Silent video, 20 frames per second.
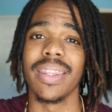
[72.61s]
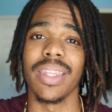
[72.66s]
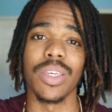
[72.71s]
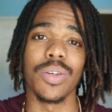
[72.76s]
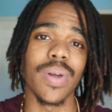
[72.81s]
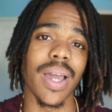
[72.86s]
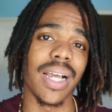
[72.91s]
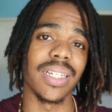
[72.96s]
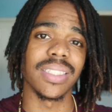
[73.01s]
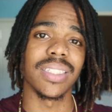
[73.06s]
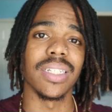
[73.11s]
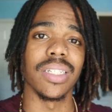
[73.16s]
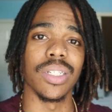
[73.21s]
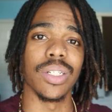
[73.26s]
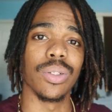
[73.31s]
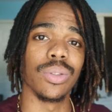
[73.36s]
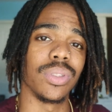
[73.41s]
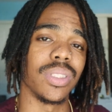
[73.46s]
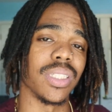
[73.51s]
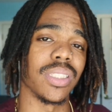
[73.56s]
that you guys can
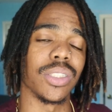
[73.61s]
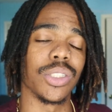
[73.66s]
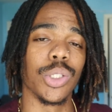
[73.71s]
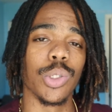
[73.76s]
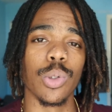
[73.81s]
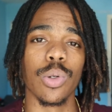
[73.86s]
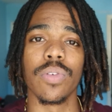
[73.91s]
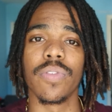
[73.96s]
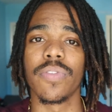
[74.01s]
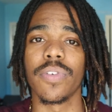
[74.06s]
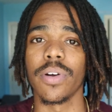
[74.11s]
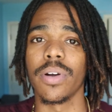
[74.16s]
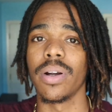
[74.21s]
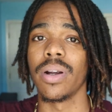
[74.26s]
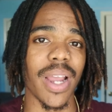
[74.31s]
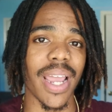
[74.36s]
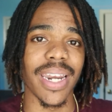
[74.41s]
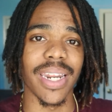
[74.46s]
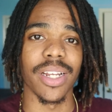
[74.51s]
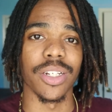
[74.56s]
use this tool for
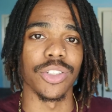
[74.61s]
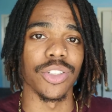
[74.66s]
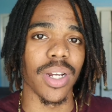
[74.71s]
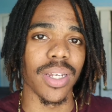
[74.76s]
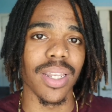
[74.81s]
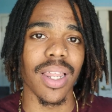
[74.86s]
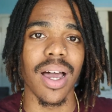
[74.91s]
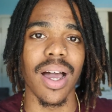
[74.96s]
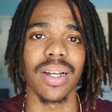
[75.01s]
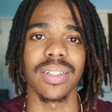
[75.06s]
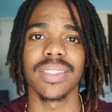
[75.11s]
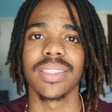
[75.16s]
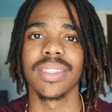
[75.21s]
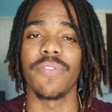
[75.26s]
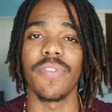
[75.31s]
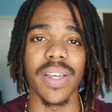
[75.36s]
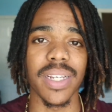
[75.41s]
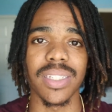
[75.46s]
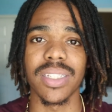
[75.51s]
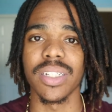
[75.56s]
creating dreadlocks,
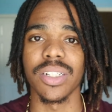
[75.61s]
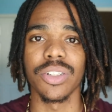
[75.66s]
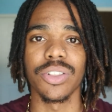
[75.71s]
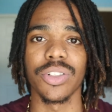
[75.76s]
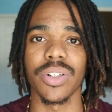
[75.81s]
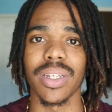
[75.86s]
fixing